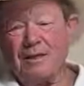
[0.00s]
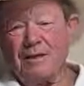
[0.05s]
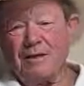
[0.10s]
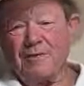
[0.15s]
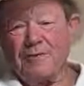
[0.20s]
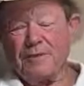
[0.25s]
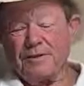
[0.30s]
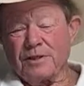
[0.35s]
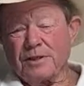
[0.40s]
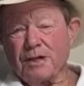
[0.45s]

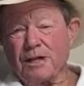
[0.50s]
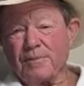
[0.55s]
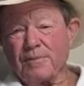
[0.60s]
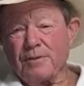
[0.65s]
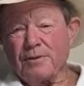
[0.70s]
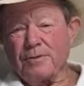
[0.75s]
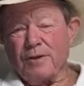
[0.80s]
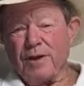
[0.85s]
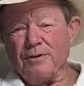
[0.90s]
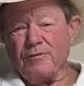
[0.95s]
There's a couple of
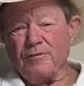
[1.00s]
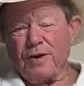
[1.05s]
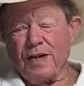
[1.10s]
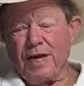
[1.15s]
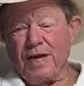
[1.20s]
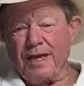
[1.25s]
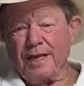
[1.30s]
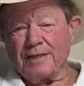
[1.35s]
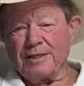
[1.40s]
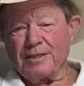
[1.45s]
red
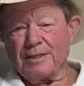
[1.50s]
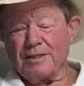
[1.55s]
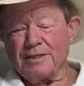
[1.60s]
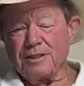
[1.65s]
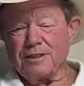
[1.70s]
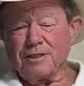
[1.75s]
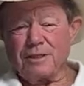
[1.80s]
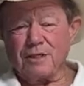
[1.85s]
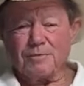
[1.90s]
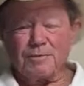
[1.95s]
flags. This
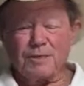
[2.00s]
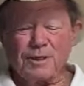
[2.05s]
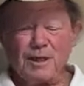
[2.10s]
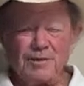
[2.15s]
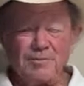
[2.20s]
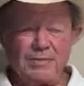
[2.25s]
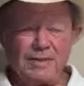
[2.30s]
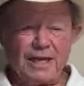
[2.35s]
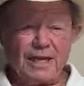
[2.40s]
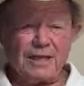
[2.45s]
gentleman
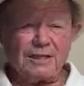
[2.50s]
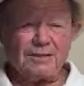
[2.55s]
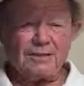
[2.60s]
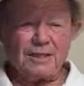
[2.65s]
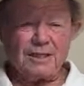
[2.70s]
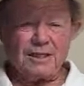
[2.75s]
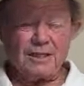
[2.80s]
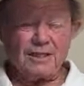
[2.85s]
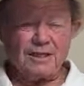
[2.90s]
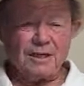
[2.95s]
comes out to
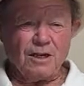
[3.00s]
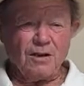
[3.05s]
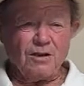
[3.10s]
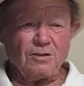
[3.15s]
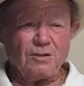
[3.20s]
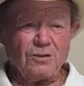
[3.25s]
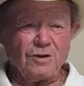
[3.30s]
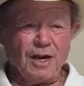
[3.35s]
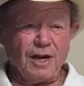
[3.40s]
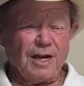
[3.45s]
get his dog
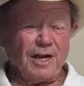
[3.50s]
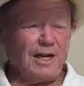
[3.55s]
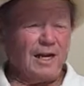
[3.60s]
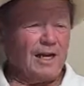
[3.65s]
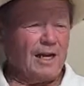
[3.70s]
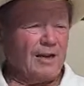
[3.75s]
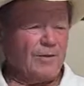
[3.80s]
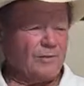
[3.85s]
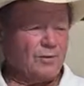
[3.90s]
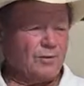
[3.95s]
trained, and
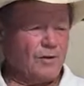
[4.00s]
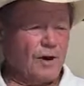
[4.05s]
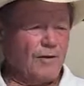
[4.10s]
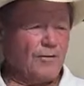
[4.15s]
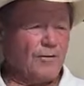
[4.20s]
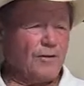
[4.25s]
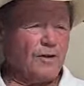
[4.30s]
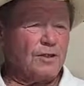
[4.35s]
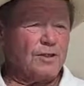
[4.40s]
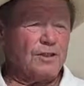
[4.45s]
he was
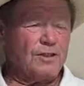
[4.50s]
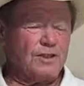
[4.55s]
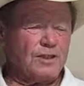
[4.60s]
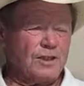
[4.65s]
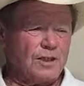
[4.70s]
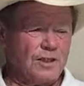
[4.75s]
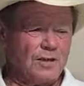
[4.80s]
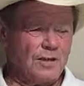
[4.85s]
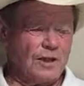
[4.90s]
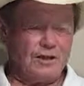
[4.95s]
referenced this
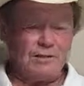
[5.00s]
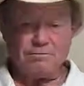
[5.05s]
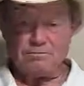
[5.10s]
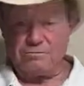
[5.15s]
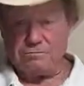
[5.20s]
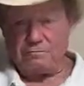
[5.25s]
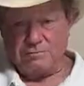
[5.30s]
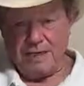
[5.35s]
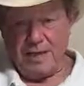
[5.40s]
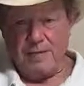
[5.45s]
other. He
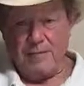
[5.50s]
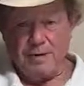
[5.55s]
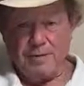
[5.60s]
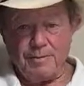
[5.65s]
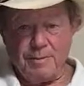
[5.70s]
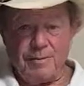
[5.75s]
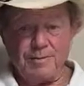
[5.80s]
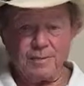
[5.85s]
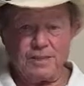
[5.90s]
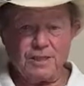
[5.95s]
came here
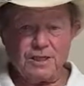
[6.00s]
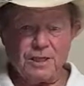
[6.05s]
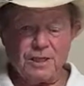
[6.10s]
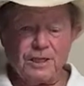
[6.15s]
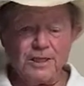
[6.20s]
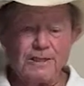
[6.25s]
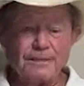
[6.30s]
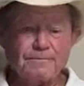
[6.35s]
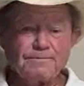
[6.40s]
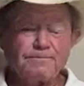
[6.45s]
by mistake.